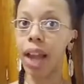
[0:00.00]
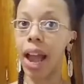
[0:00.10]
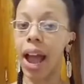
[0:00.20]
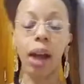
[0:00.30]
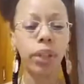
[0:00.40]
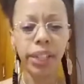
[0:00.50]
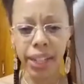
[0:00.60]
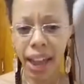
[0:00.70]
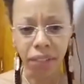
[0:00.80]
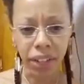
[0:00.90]
I really
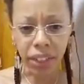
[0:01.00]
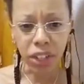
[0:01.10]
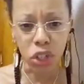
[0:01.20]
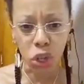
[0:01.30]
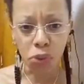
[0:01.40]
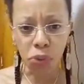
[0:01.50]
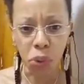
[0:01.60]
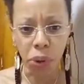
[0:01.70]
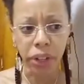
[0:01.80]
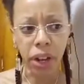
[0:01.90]
didn't have anything to show
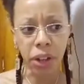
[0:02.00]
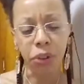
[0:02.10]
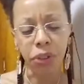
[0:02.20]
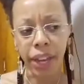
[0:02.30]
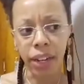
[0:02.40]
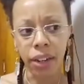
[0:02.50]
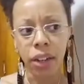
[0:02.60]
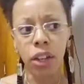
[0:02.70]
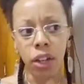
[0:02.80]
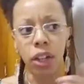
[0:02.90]
for it other than
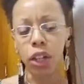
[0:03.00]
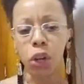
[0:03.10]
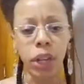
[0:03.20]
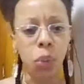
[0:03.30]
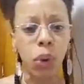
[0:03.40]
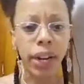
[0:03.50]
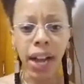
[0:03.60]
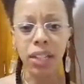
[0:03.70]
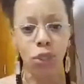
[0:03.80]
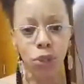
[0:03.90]
learning what
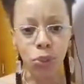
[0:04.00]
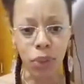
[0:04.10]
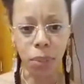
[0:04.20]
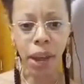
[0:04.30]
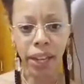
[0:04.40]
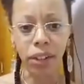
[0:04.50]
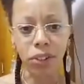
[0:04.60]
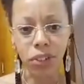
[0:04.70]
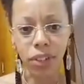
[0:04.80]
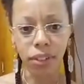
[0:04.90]
not to do with my
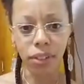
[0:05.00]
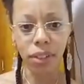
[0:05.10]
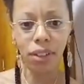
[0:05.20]
energy.